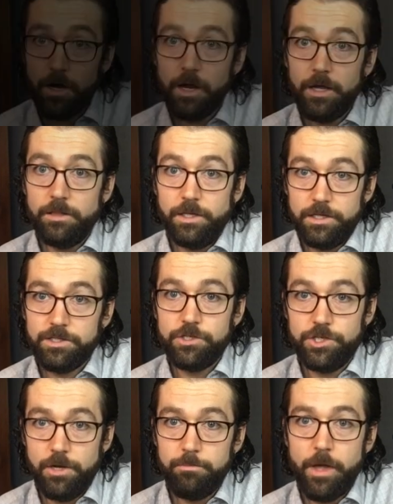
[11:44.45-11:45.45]
right, let us
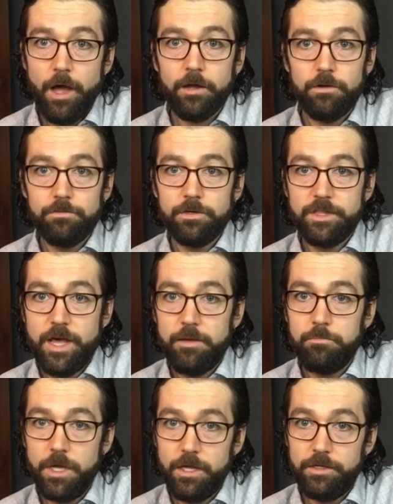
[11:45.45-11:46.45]
jump back over to
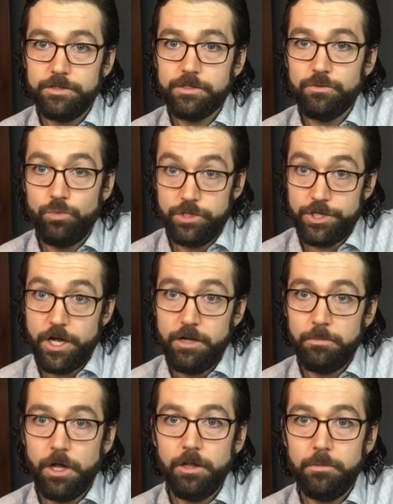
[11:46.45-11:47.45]
that bass, which I
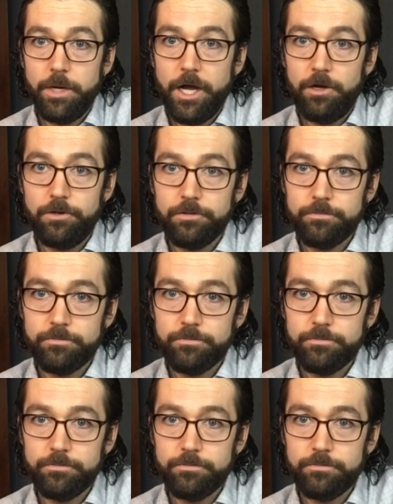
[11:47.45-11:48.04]
am all about. Now,